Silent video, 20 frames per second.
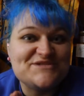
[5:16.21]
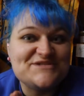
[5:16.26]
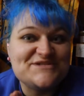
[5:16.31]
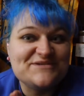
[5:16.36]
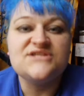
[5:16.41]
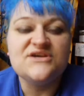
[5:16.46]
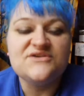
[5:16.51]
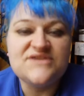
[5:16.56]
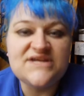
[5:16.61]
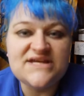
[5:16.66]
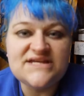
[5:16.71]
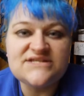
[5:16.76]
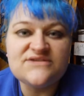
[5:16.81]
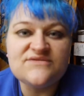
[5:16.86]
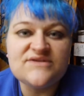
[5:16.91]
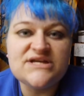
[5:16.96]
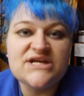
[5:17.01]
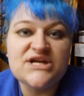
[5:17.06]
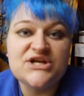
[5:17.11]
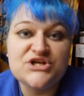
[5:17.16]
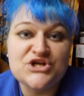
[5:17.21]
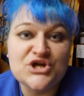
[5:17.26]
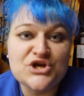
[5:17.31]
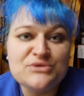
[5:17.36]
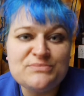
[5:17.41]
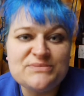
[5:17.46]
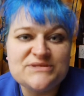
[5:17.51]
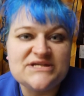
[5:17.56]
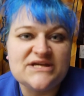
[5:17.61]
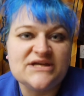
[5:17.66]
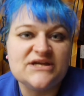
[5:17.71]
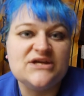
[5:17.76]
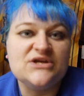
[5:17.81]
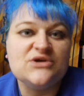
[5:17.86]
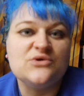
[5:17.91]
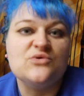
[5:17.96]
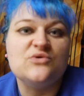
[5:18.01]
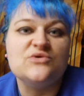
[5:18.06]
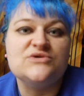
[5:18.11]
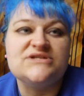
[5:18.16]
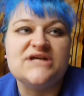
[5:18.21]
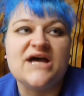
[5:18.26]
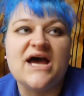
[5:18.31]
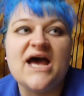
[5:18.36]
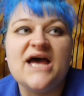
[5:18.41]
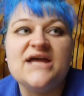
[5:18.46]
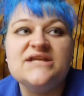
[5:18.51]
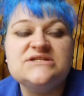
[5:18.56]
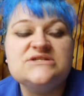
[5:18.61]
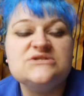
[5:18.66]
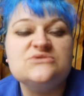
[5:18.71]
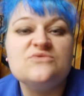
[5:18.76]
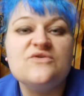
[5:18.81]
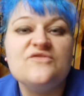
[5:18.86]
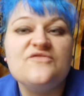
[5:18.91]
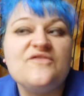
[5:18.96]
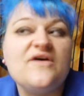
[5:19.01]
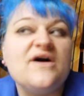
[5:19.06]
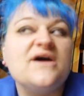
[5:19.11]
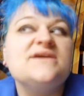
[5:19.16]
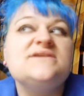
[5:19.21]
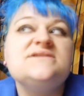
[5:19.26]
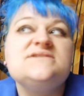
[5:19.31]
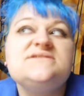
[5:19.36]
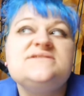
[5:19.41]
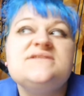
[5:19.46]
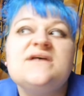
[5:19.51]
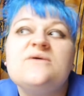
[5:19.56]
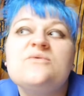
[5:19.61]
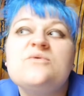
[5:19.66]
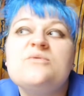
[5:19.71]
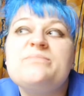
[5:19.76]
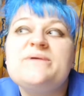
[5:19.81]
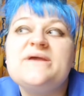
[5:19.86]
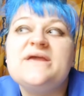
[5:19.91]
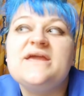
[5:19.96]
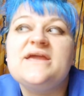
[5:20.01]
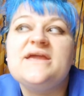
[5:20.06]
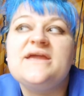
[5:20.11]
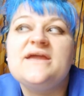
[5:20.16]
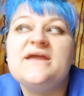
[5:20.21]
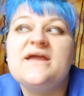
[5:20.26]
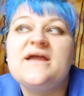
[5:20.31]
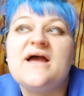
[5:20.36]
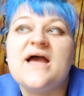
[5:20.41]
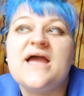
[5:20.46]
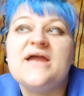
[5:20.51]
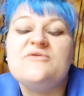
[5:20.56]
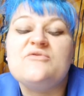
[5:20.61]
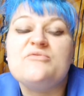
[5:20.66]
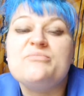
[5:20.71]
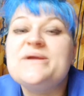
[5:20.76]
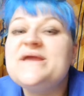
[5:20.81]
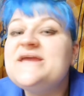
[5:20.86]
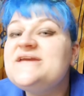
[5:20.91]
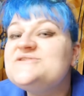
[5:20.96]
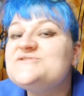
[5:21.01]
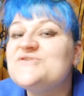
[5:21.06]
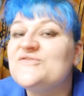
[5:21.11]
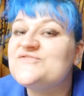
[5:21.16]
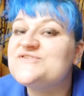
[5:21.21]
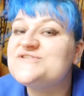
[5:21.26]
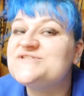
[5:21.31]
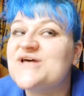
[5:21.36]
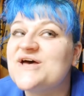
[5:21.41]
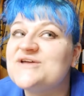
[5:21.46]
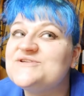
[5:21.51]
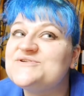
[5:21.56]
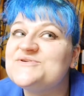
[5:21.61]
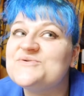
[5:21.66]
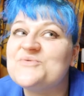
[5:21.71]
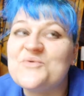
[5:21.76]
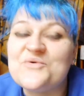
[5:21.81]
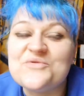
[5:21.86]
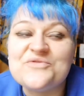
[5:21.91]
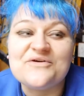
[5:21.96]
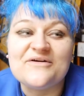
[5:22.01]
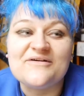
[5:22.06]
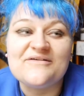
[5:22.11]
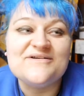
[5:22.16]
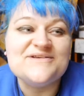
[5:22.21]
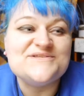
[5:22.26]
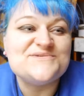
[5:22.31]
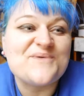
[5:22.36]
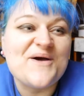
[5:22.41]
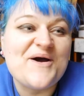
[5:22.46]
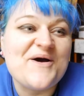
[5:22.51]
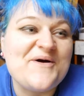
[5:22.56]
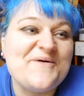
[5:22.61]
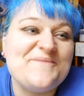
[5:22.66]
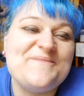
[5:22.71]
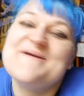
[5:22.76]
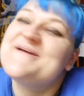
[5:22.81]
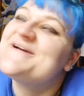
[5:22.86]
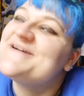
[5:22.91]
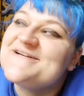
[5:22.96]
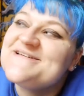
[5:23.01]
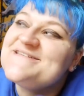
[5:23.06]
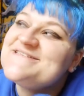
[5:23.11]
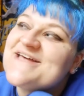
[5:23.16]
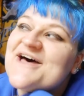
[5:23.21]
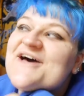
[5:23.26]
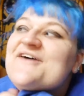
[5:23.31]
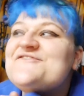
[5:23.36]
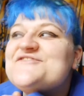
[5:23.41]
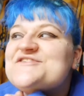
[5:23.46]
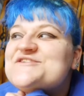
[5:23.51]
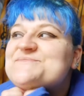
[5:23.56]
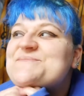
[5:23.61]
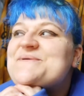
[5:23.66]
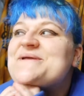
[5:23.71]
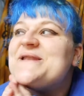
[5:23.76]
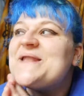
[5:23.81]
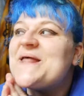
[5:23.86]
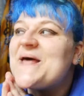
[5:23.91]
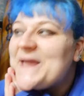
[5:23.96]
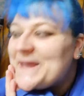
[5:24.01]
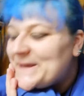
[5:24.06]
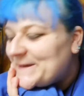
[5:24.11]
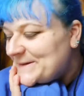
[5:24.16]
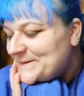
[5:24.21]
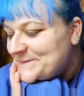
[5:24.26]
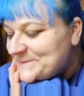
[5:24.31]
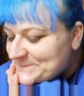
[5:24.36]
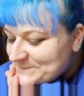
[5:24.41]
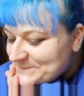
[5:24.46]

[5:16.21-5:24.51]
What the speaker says: So these are in no particular order, and you will find there will be a repeat of a certain author as well, because I've just been like,